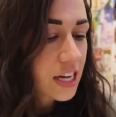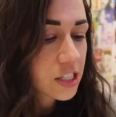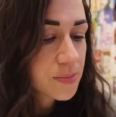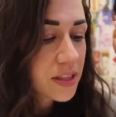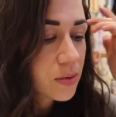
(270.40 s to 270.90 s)
I
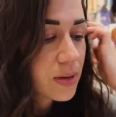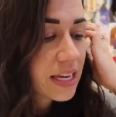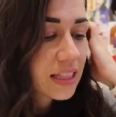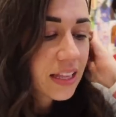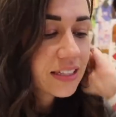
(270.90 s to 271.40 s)
just spent the
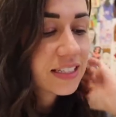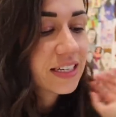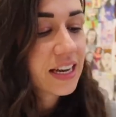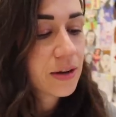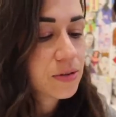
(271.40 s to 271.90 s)
week in
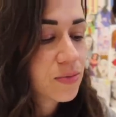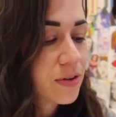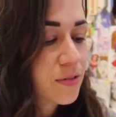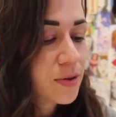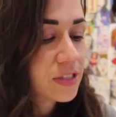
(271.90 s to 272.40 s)
London and it was one
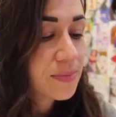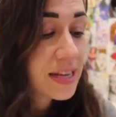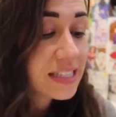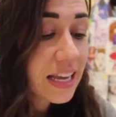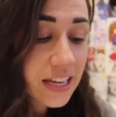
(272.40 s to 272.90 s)
of the most
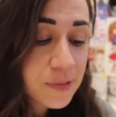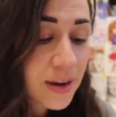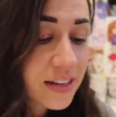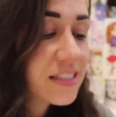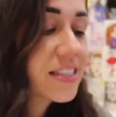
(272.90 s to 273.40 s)
amazing
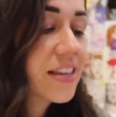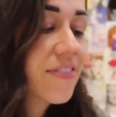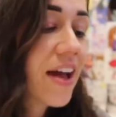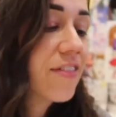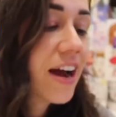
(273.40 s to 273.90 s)
experiences
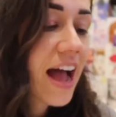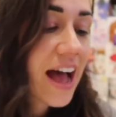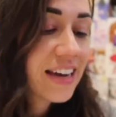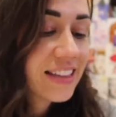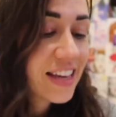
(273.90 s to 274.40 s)
I've ever
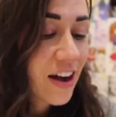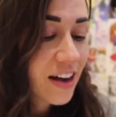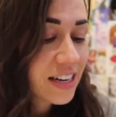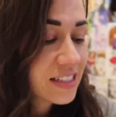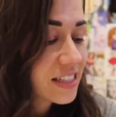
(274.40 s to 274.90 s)
had. The
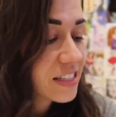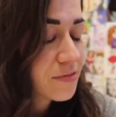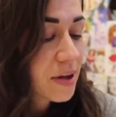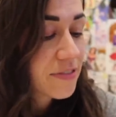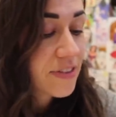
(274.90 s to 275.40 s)
audiences
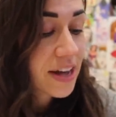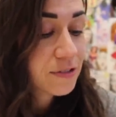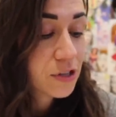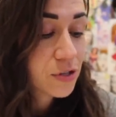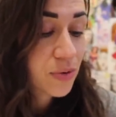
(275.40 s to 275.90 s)
of my
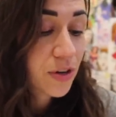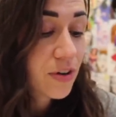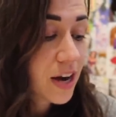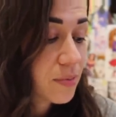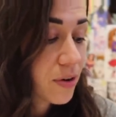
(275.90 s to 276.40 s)
five shows were
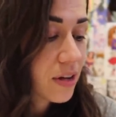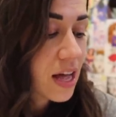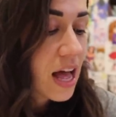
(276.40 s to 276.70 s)
incredible.